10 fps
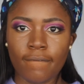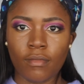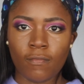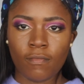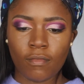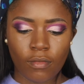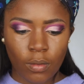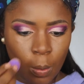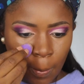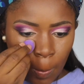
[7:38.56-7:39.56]
And now
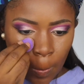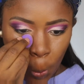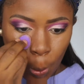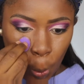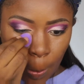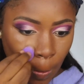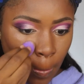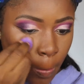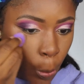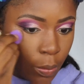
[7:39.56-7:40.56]
I'm
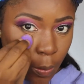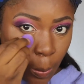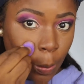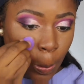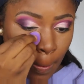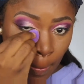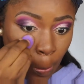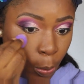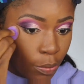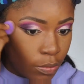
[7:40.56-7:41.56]
pressing
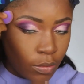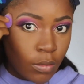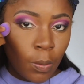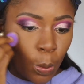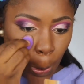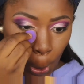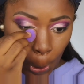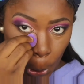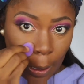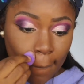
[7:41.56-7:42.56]
some Laura
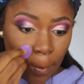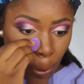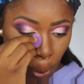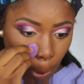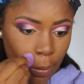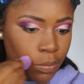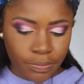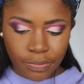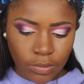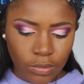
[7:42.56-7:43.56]
Mercier
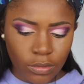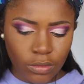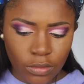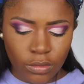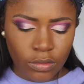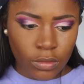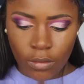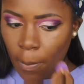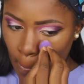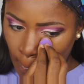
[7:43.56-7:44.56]
Translucent and Deep
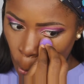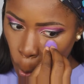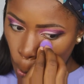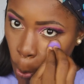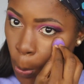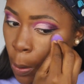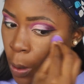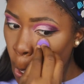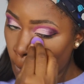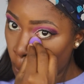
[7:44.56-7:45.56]
powder mixed
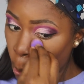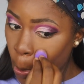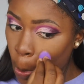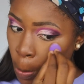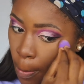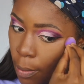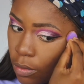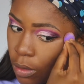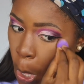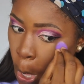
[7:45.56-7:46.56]
together
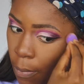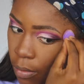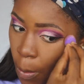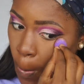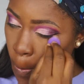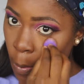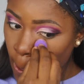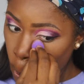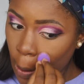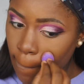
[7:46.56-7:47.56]
on my
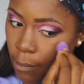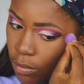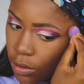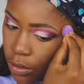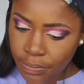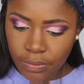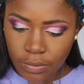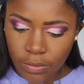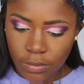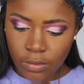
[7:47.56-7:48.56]
face for my
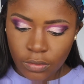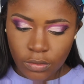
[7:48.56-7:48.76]
highlight.